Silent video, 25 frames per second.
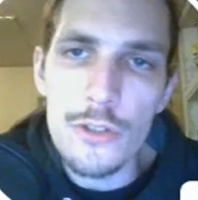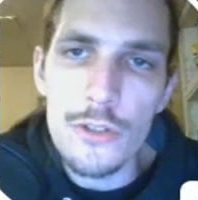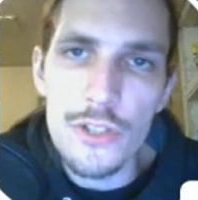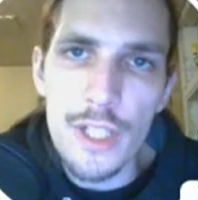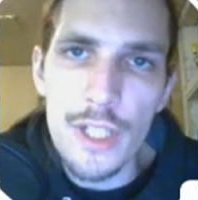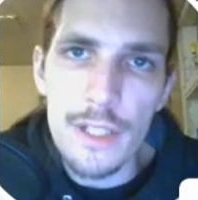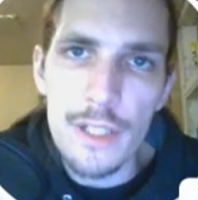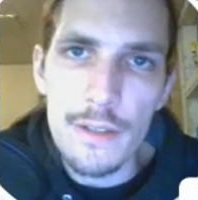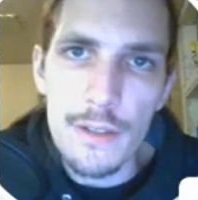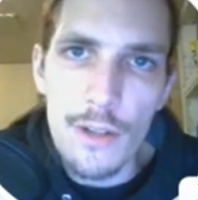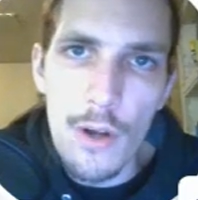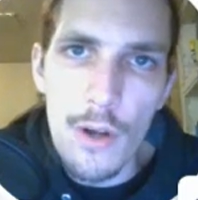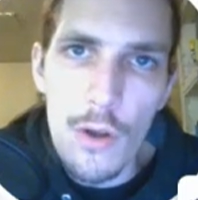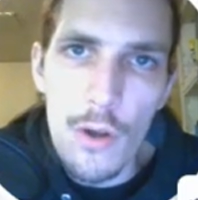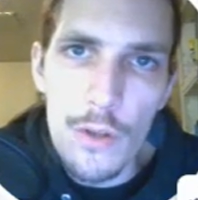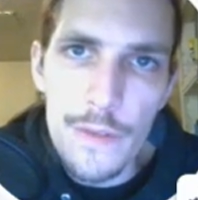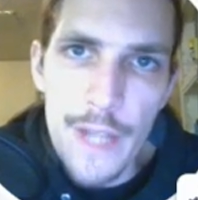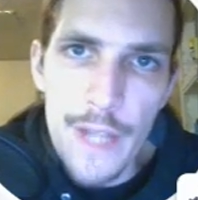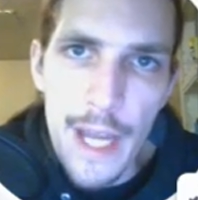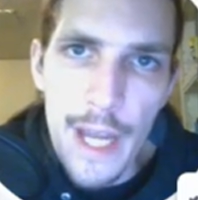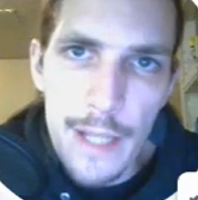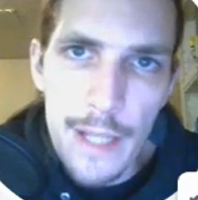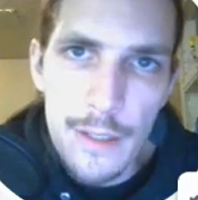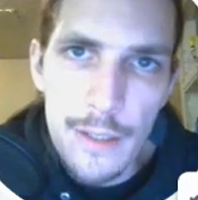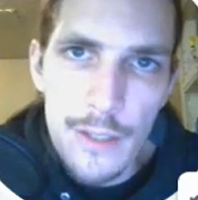think they're all
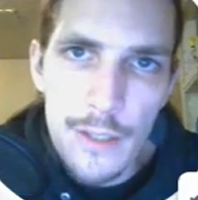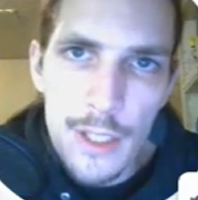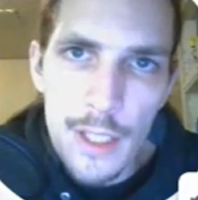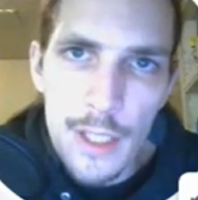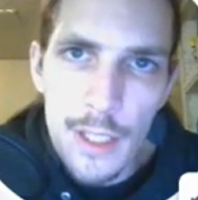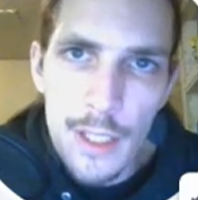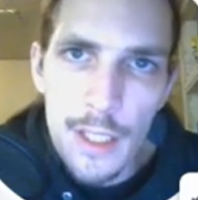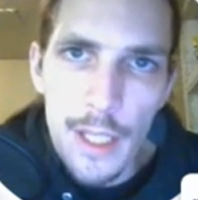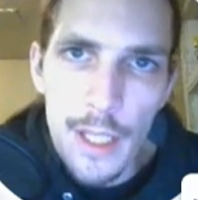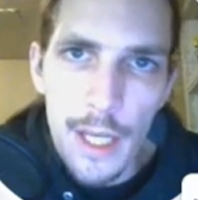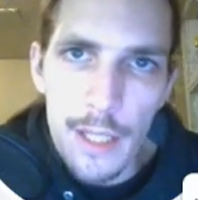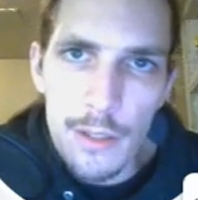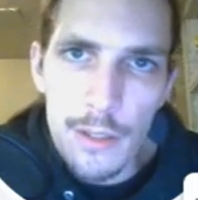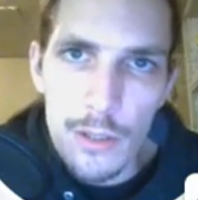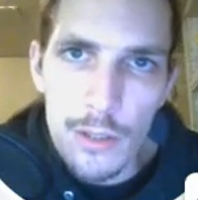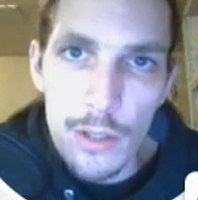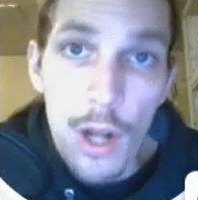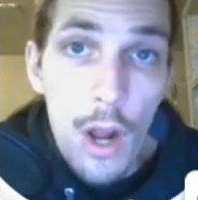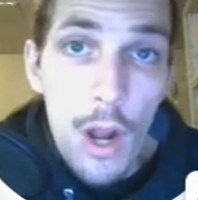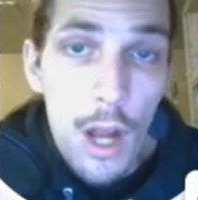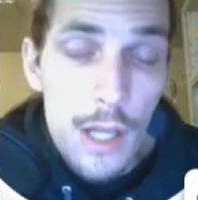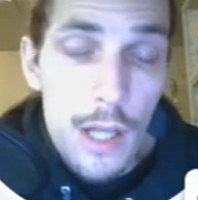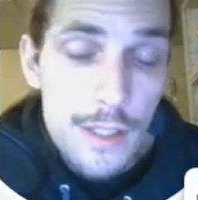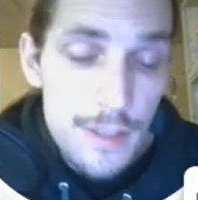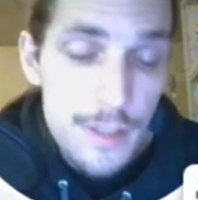that, and they're
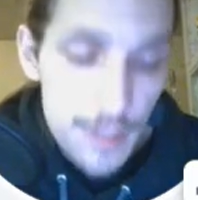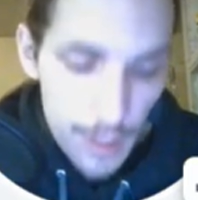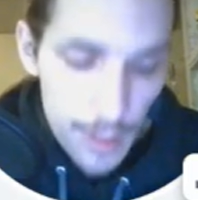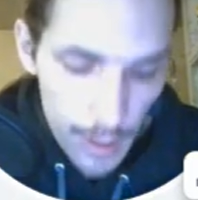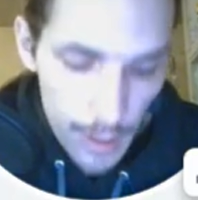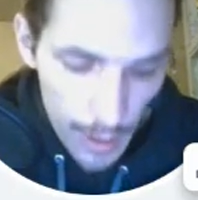not.